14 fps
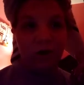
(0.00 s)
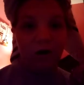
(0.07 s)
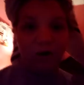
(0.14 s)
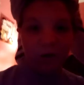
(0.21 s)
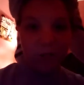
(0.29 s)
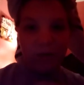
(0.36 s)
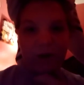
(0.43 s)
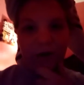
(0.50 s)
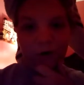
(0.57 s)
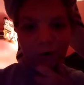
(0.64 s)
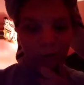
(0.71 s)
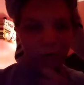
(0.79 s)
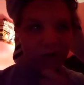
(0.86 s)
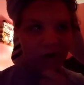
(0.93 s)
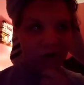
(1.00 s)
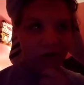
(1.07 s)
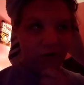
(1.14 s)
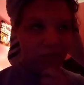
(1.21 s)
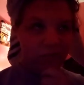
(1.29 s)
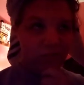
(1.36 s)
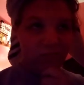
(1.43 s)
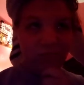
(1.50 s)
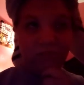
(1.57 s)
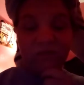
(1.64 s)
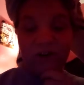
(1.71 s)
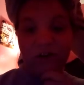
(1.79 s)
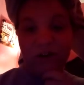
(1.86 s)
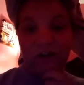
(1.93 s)
other panel, but
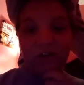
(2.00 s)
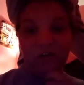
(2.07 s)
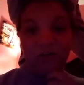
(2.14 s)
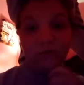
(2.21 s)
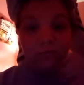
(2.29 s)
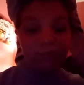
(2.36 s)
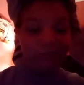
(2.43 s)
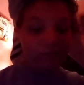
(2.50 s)
didn't get to,